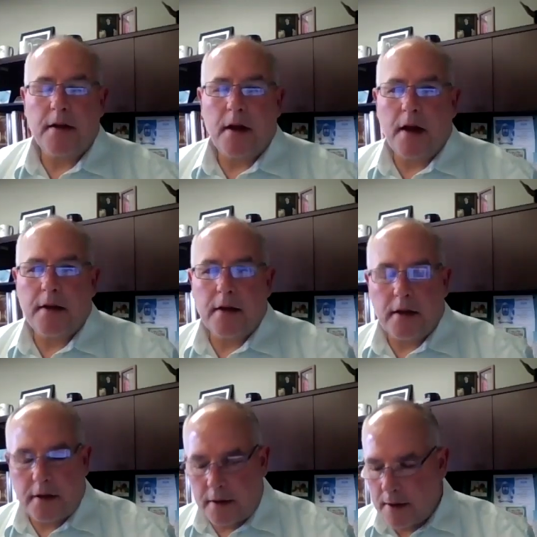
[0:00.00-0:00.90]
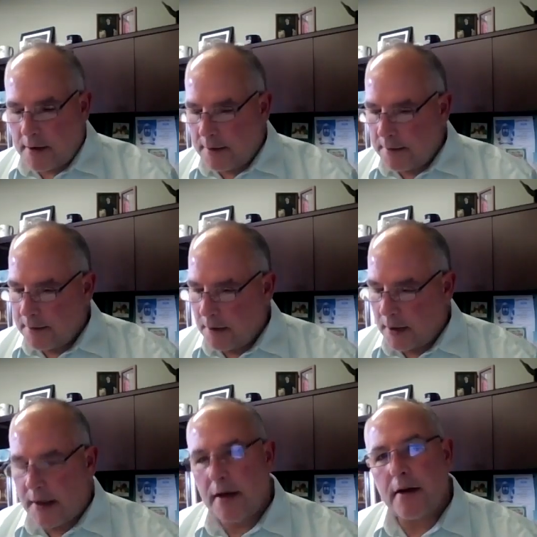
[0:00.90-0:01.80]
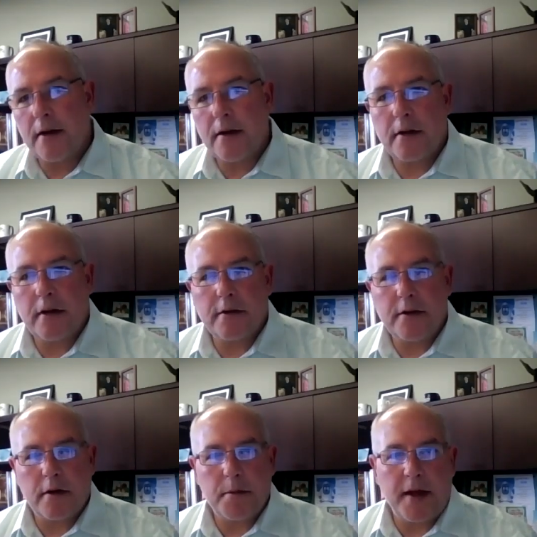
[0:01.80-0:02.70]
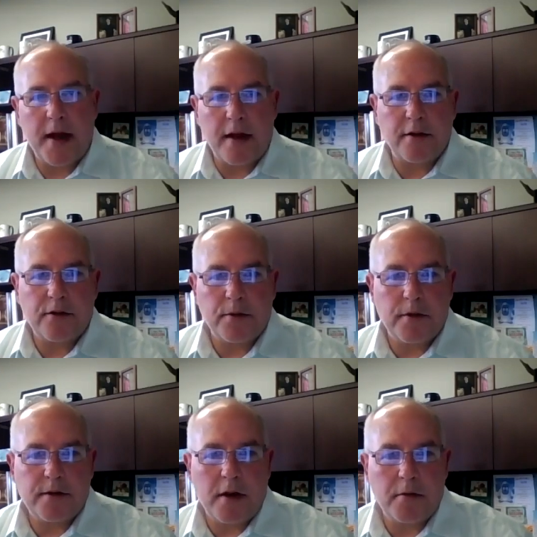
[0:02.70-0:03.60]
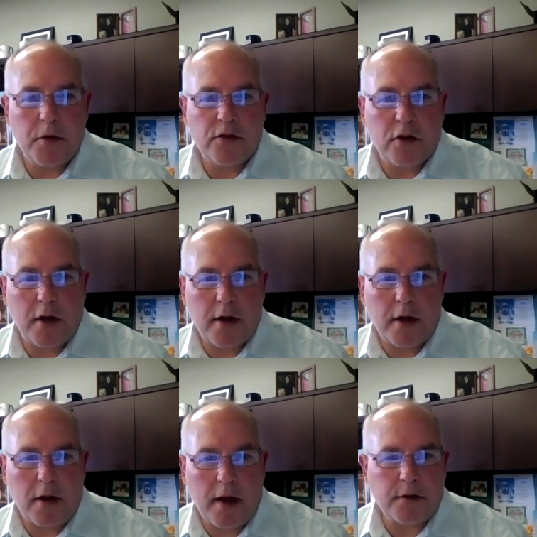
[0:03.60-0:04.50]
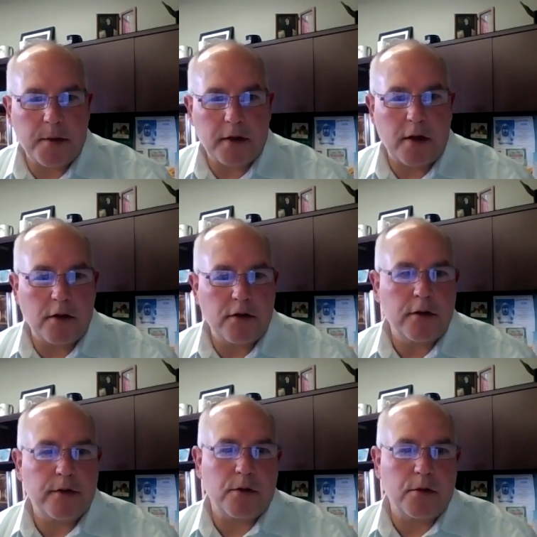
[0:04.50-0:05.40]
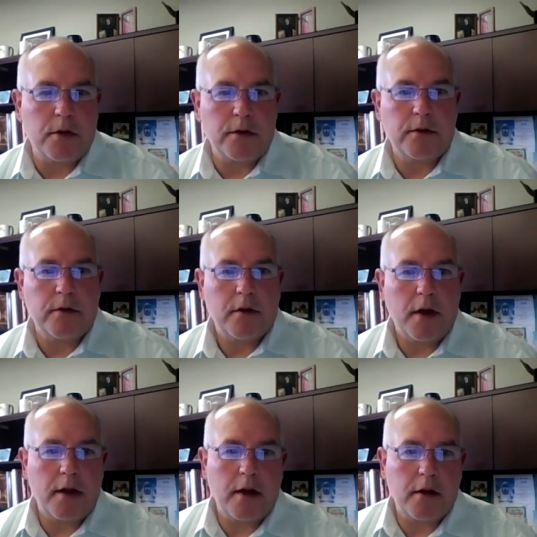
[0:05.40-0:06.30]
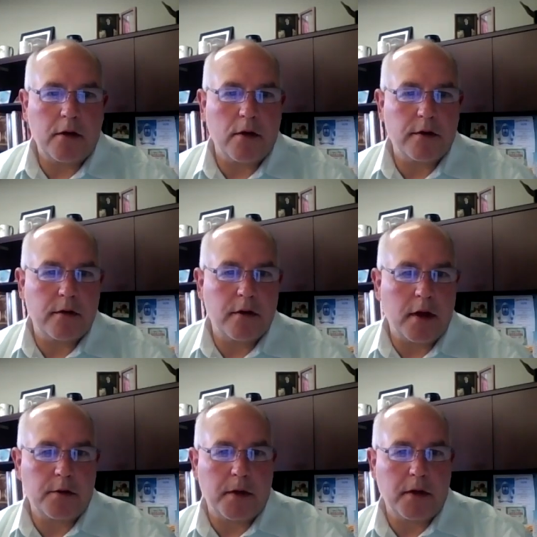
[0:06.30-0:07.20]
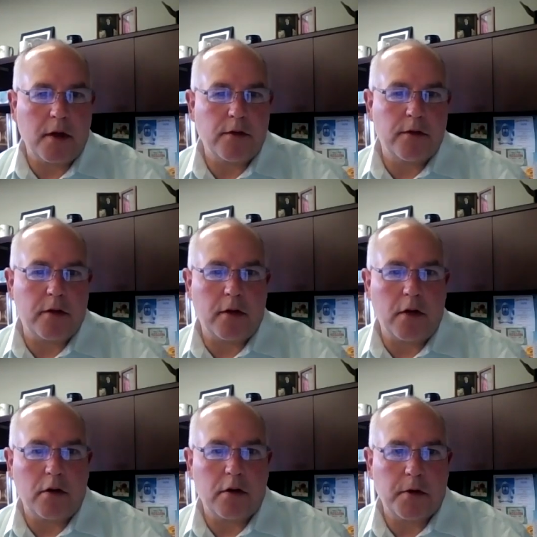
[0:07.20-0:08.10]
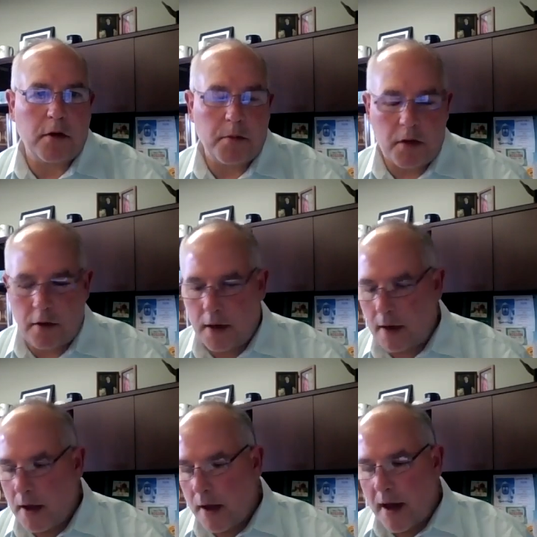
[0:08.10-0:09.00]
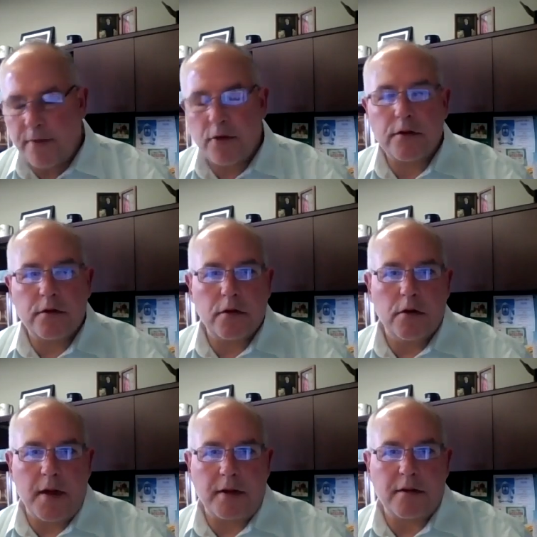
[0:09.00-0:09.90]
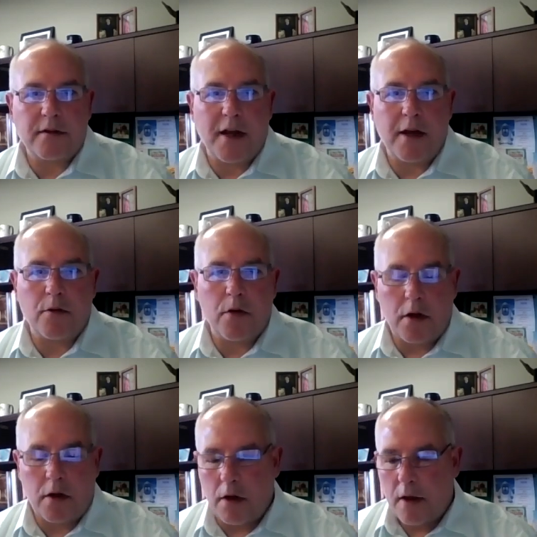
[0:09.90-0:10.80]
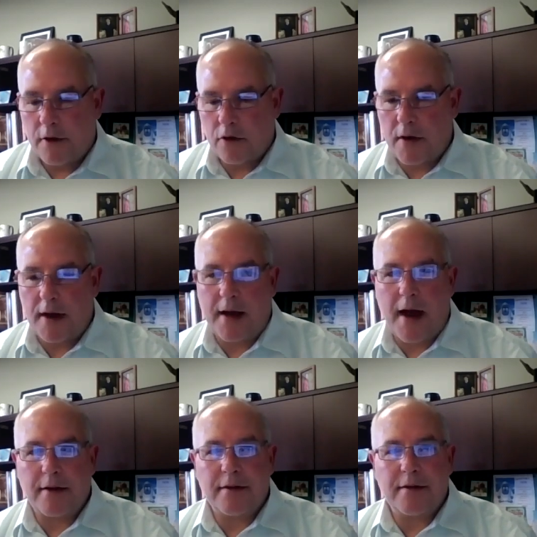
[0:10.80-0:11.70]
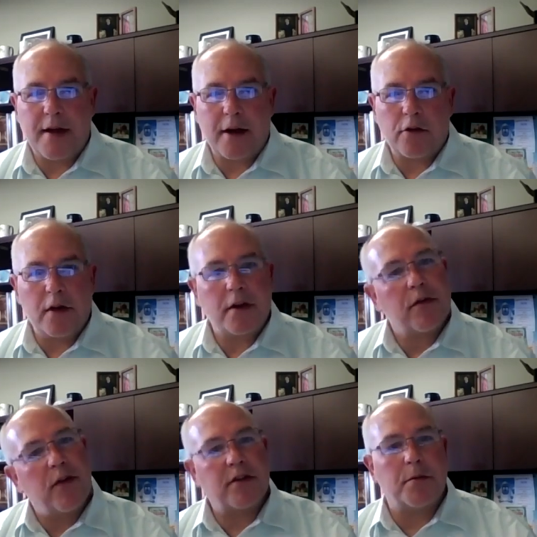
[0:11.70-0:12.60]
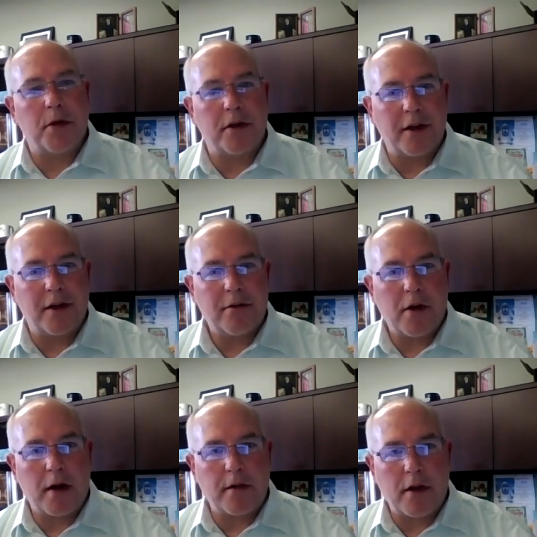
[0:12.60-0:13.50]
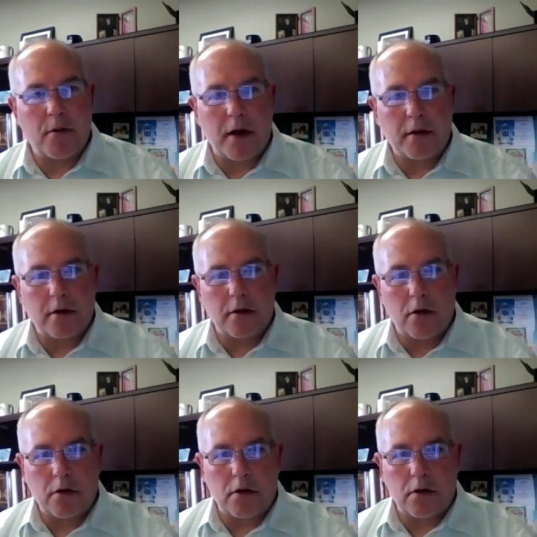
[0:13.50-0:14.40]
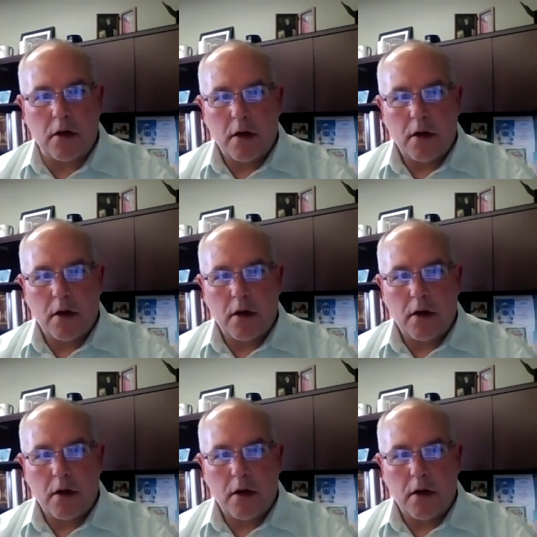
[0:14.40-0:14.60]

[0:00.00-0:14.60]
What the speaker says: I think, again, I think it's going to be guidance from the state of Michigan on the expectations of schools. And then, of course, the expectations of the local community. I have to assume that the state will create guidance that creates flexibility, right? They want the local